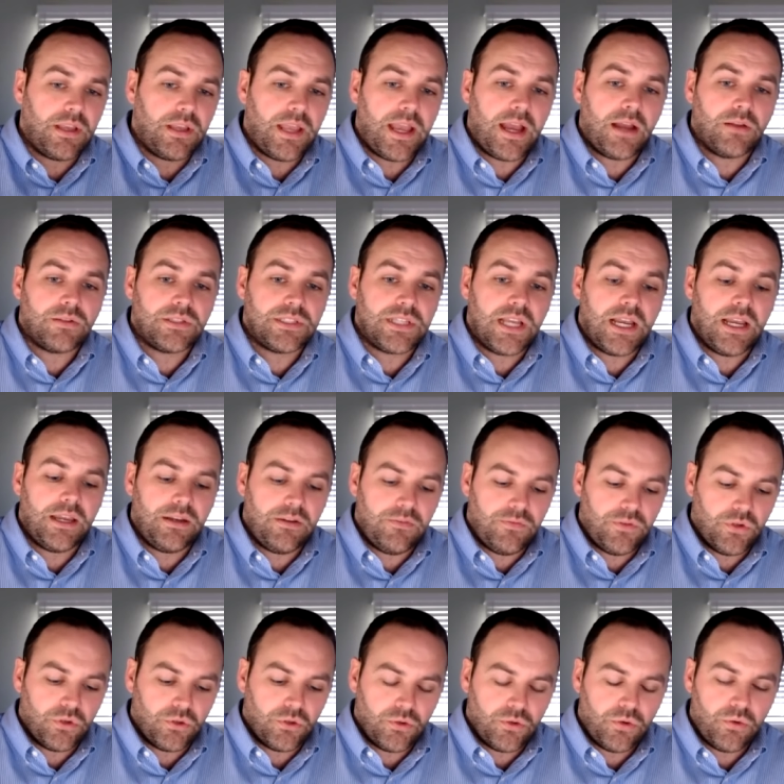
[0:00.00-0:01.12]
outside of
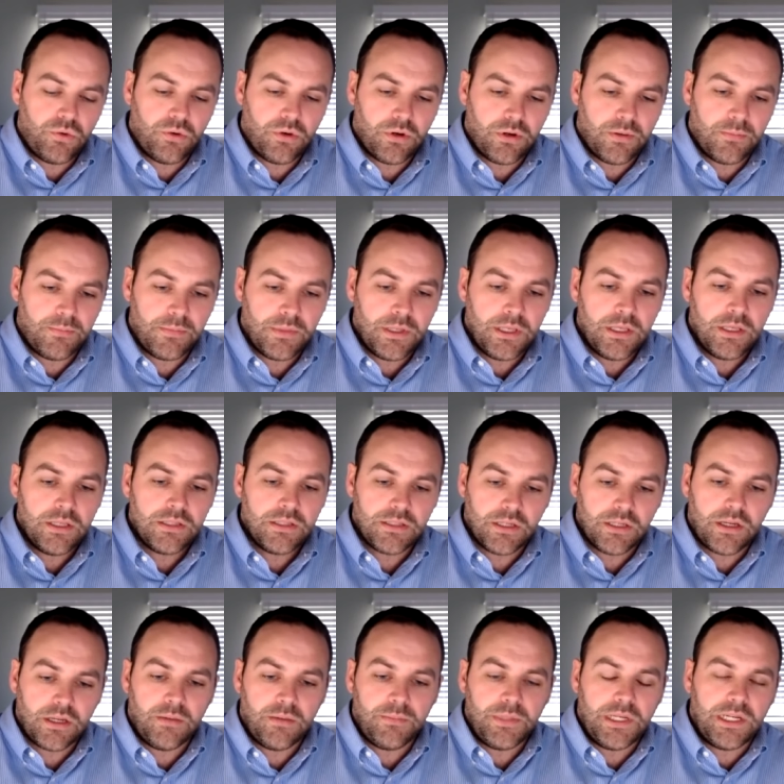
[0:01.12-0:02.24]
your norm to
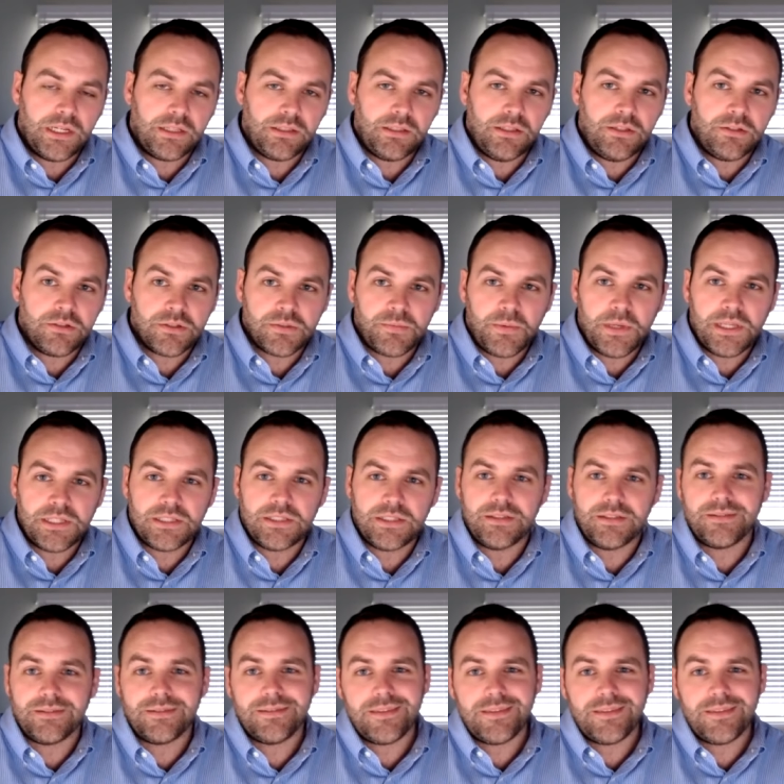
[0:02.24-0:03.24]
come in and clean your spaces.